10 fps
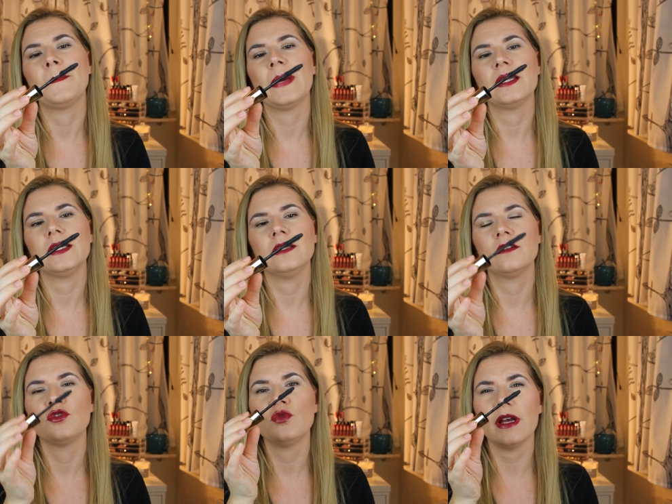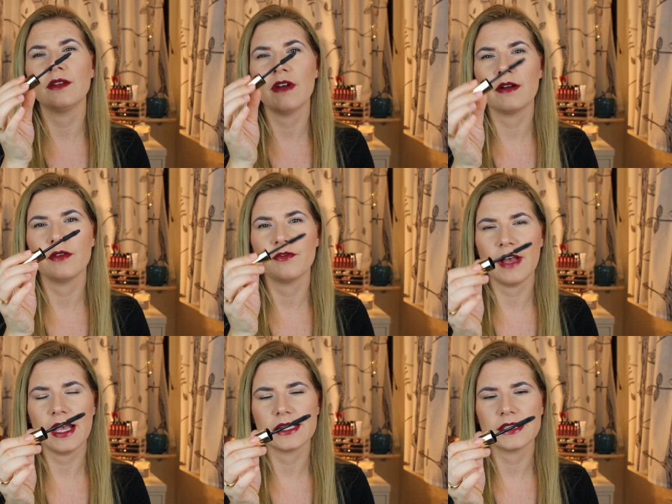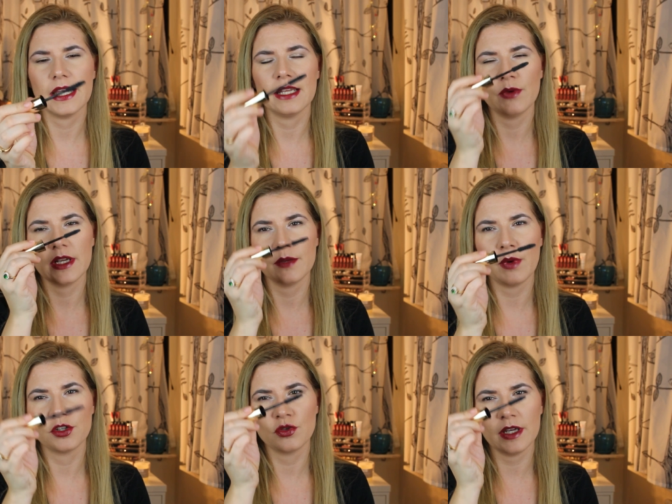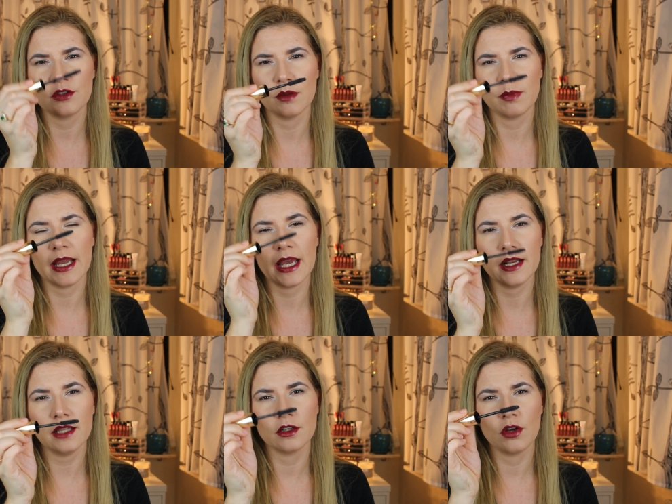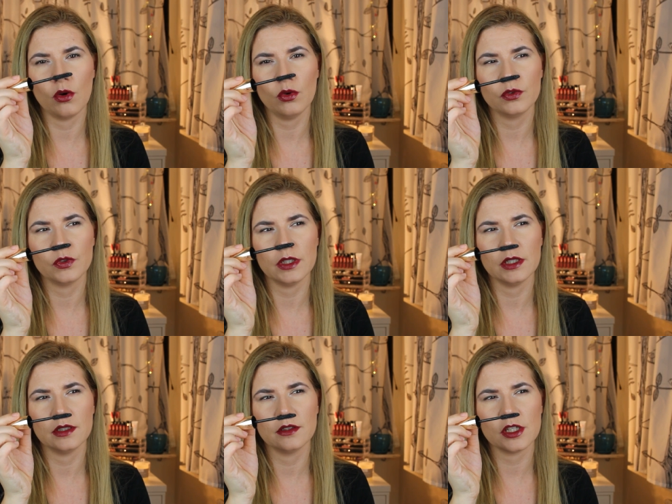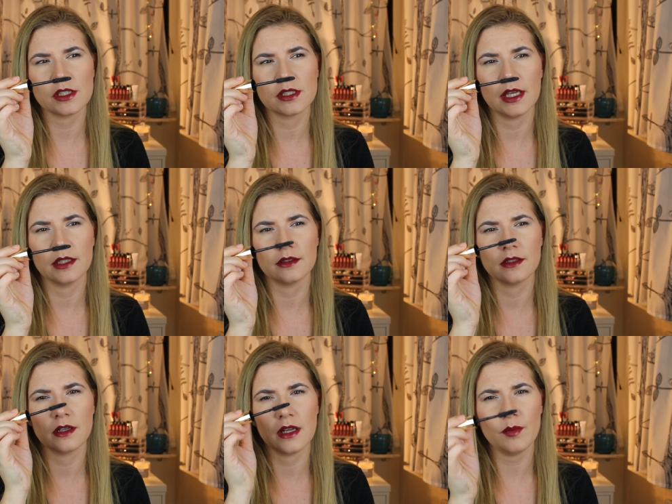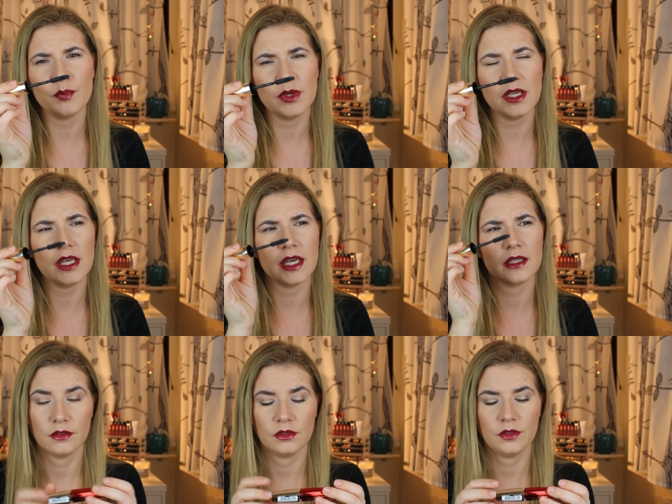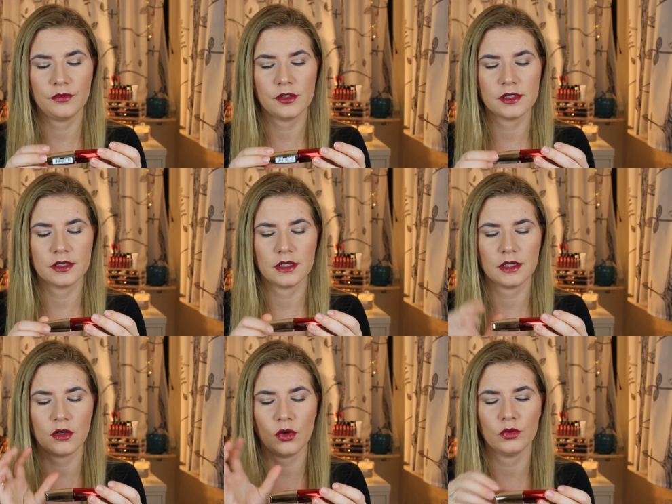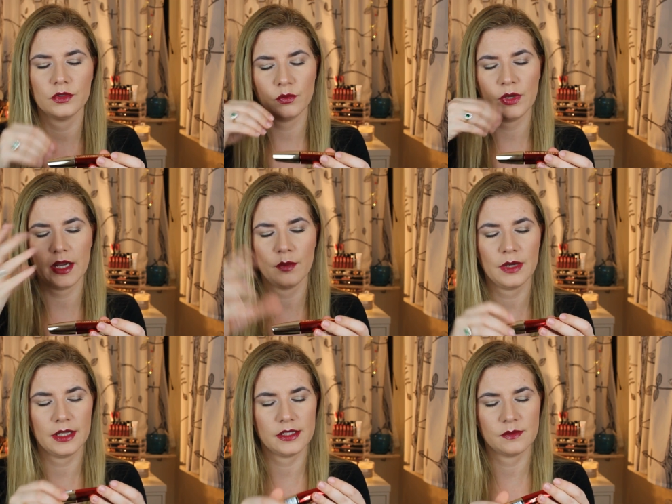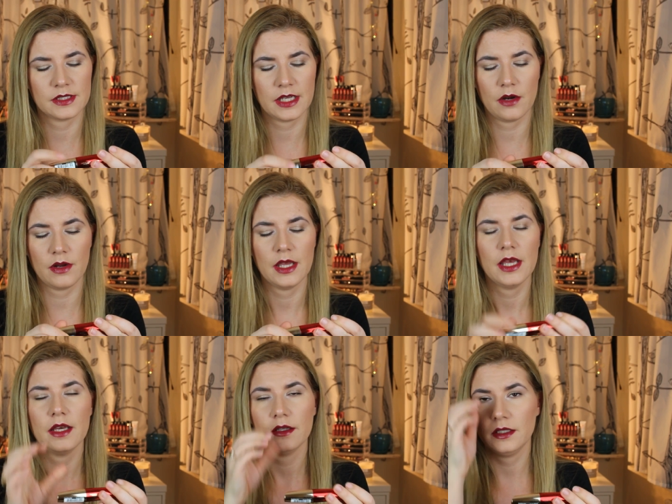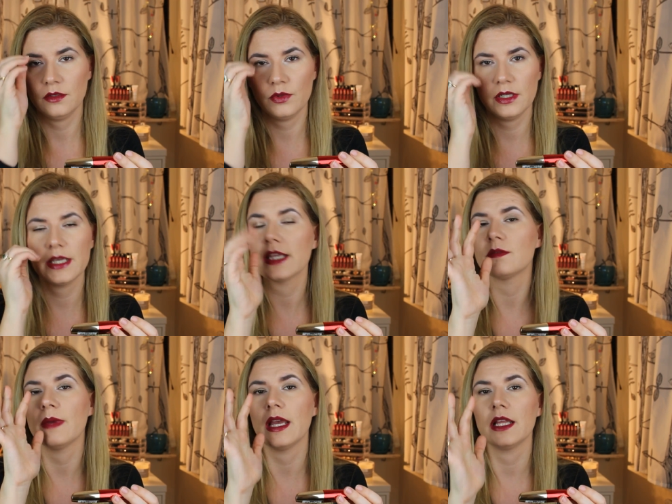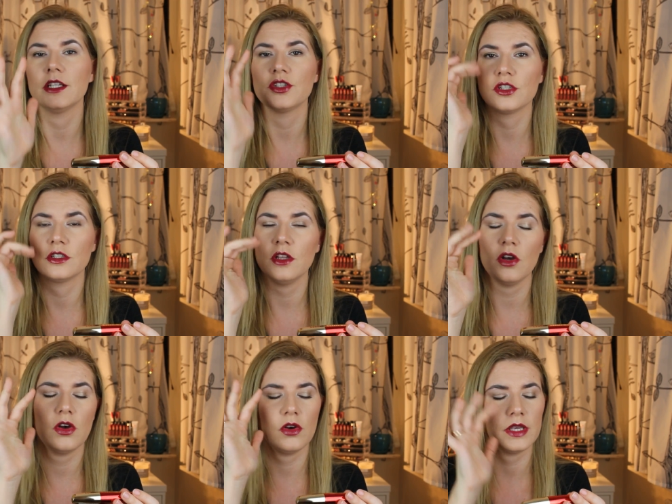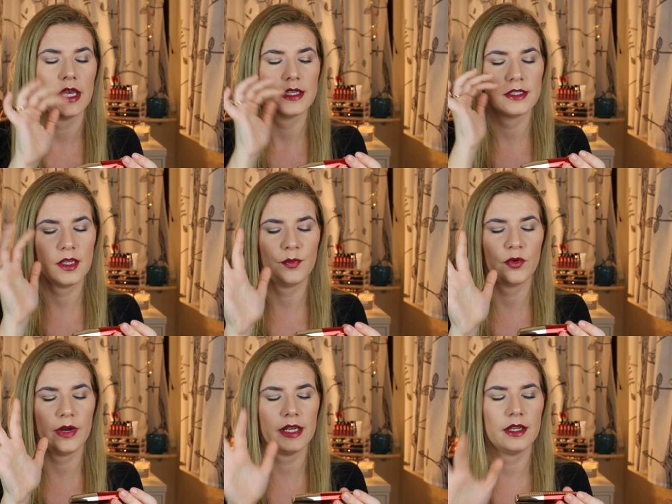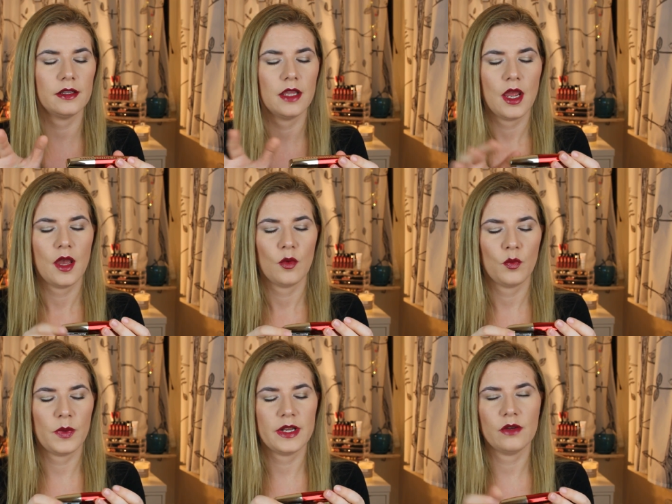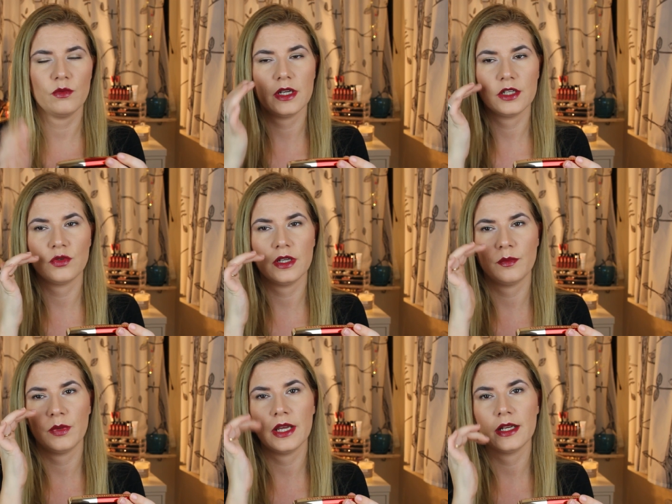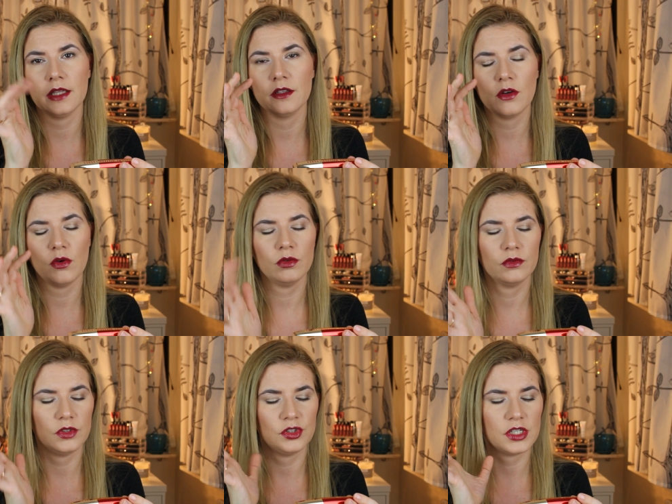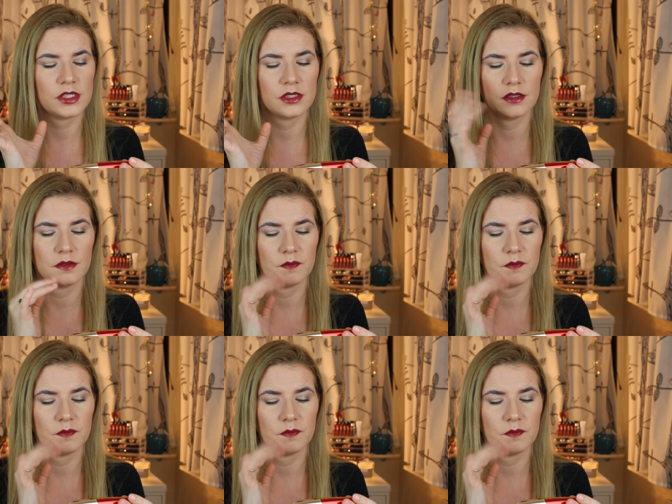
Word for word: but it dried very fast and when I tried to apply another coat it just got clumpy and the first uh, coat when I apply this mascara it really gets my eyelashes long, separated, but then when I tried to apply another coat it just